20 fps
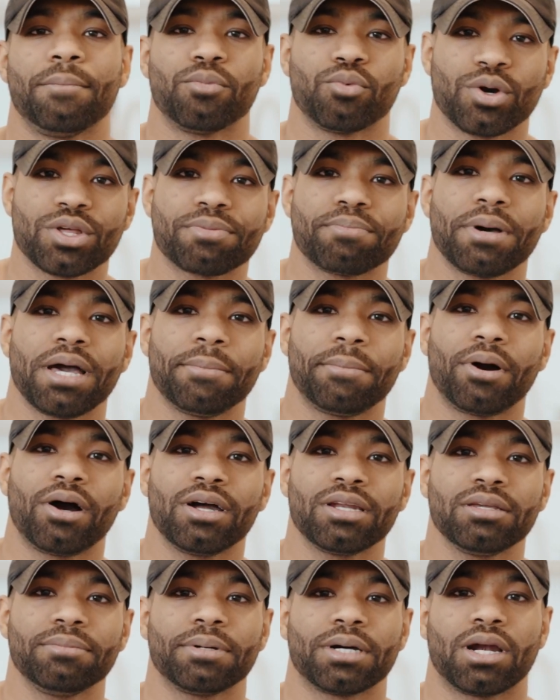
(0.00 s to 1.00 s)
with my
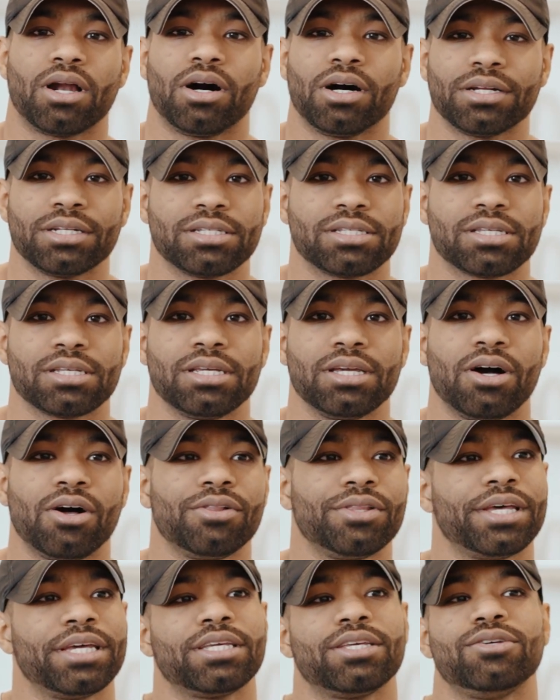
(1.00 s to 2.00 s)
body. But honestly,
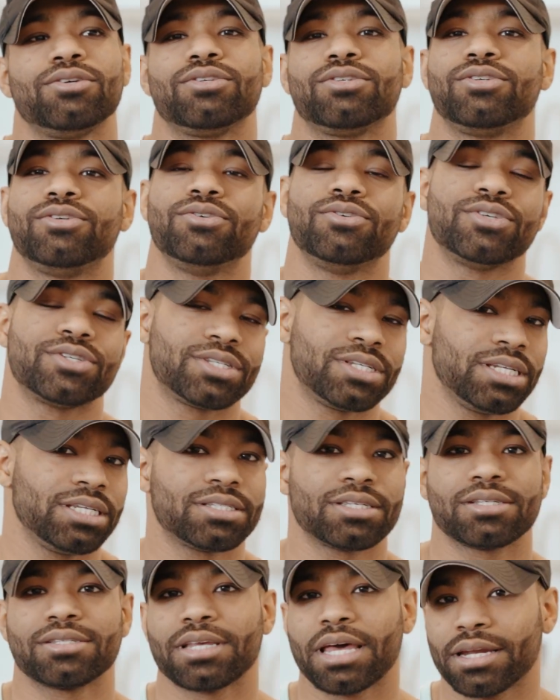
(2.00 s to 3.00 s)
y'all, like you just need
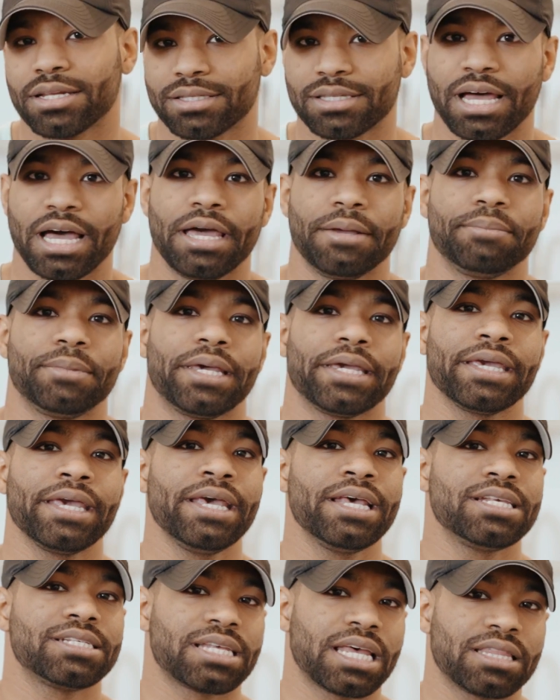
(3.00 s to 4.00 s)
to set a time, like
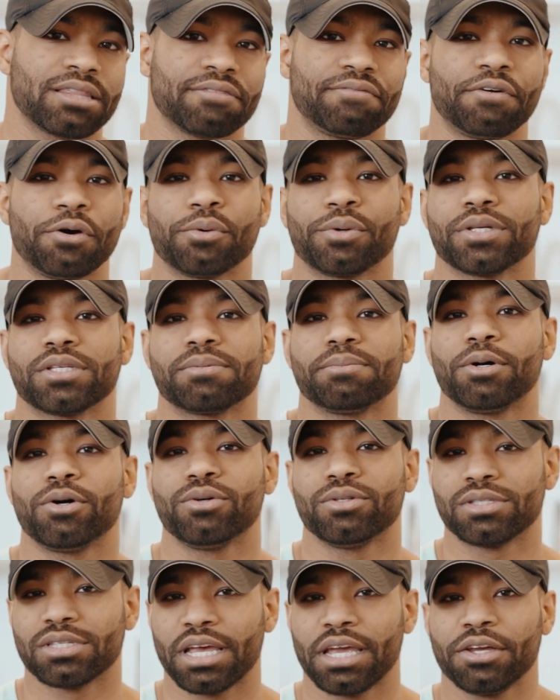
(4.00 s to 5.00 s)
set the focus
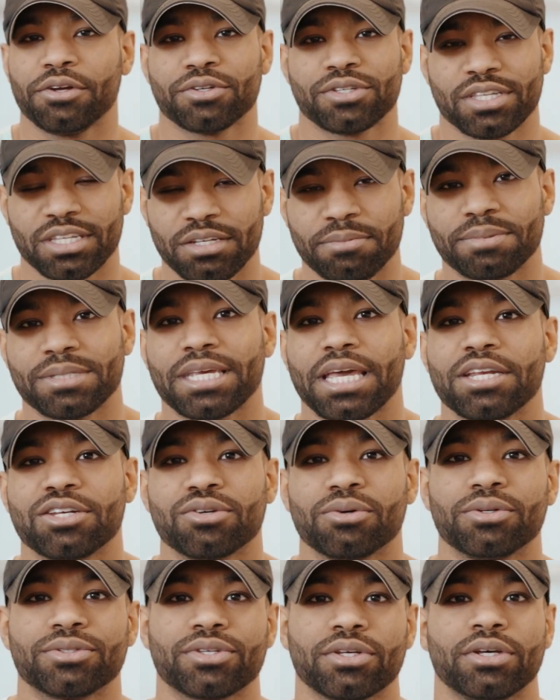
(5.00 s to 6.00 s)
mode, set your sleep
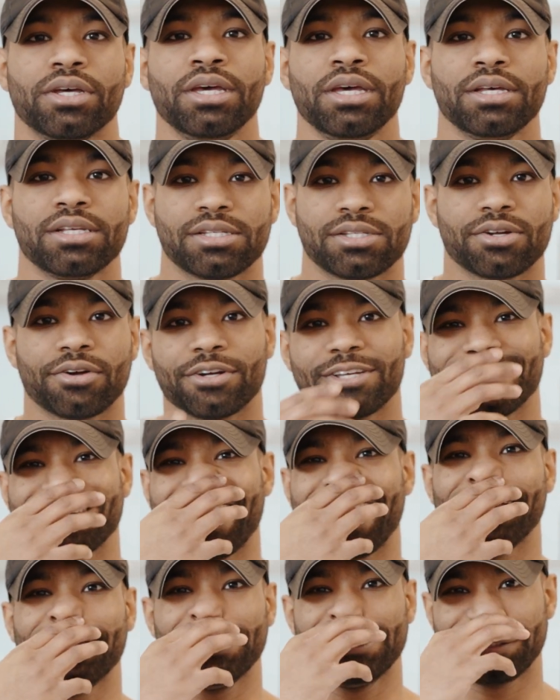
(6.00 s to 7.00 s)
schedule to start
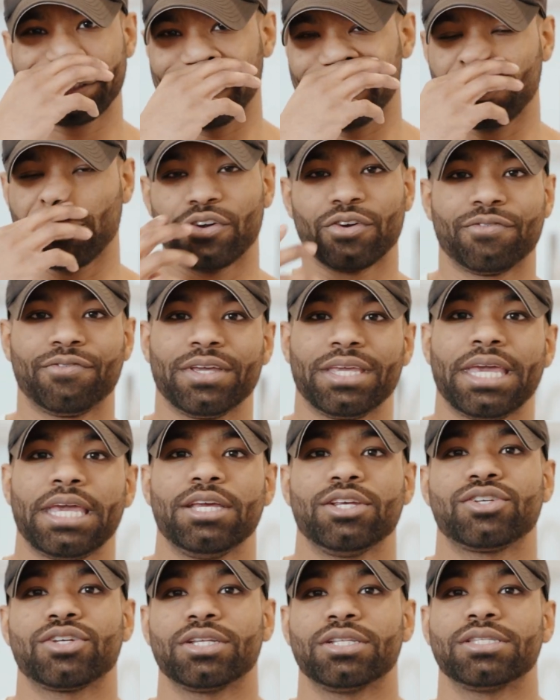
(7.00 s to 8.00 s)
silencing
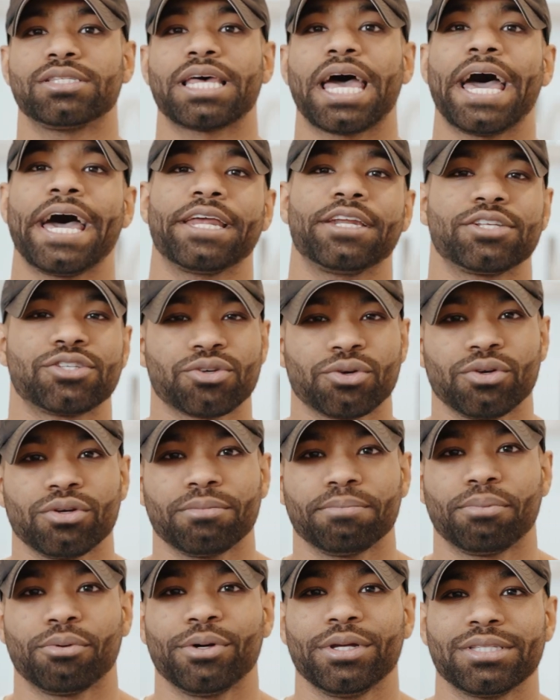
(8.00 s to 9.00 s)
notifications at a certain
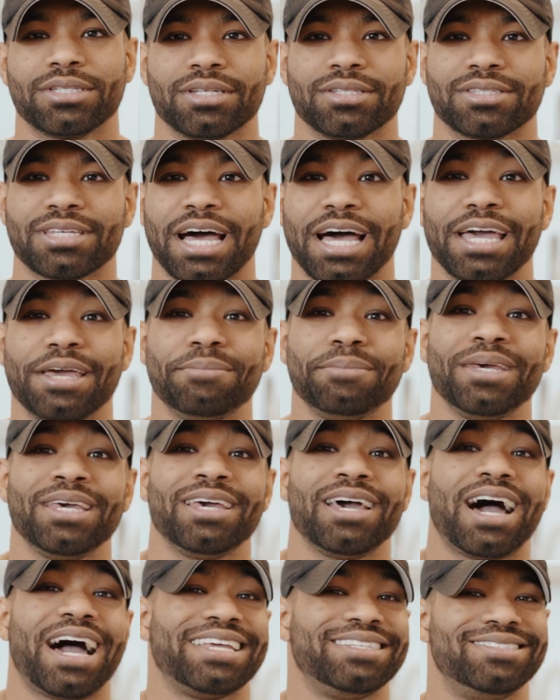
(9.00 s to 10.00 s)
point in time.
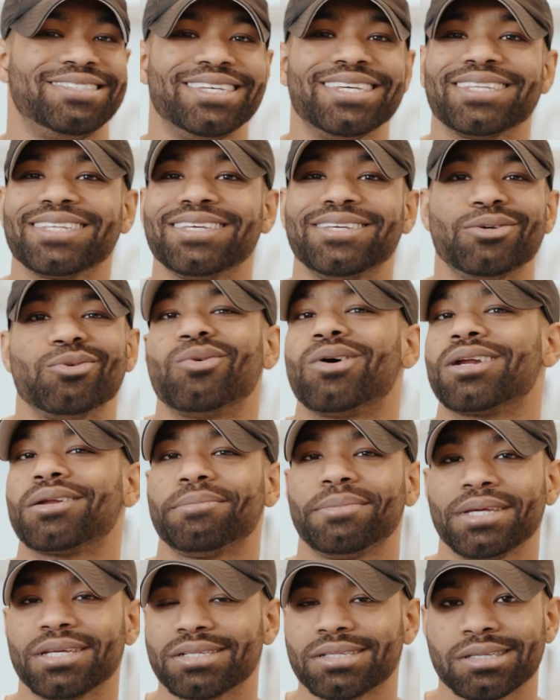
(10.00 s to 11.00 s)
Ideally, you want to
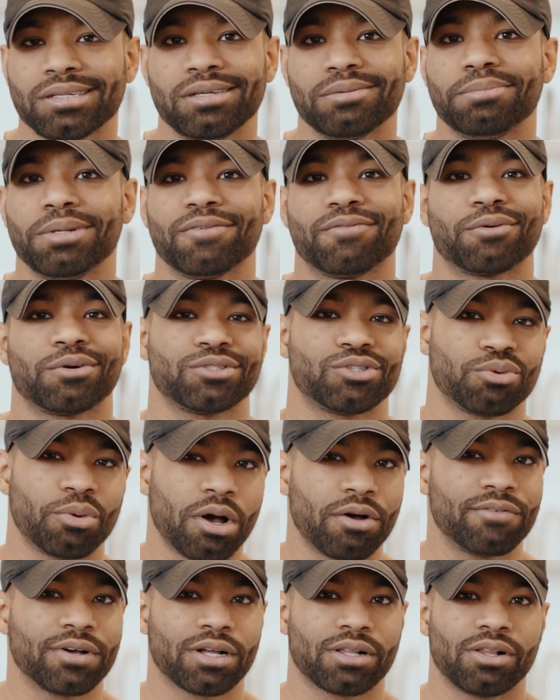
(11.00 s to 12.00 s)
be asleep before
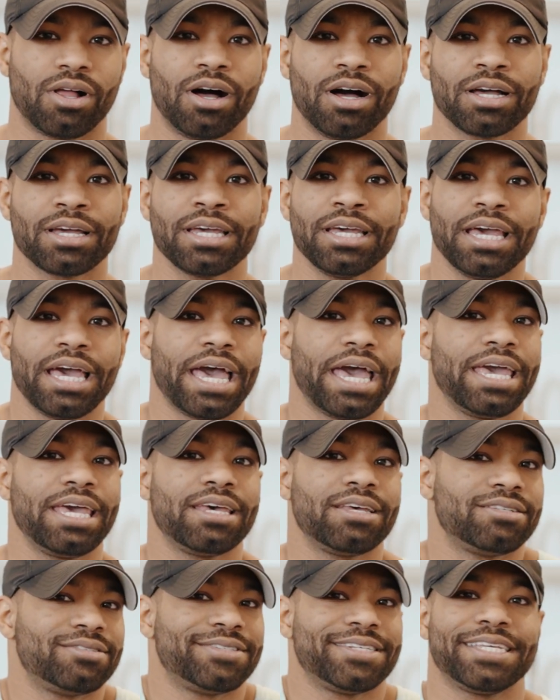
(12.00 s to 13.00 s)
12 o'clock
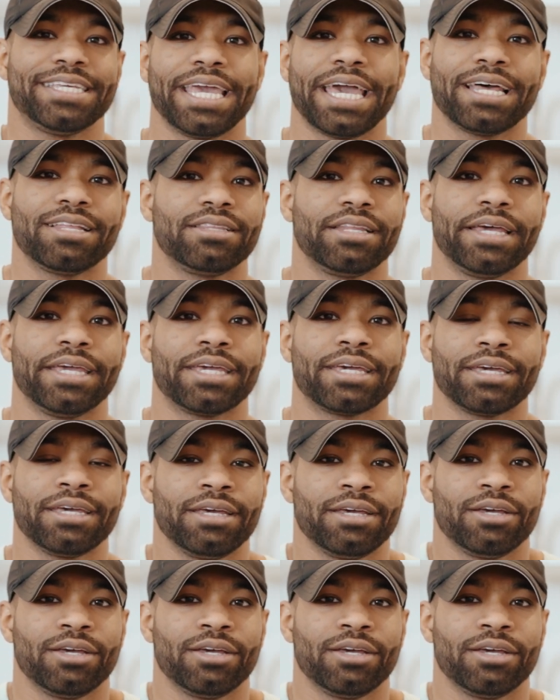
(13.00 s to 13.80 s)
and get like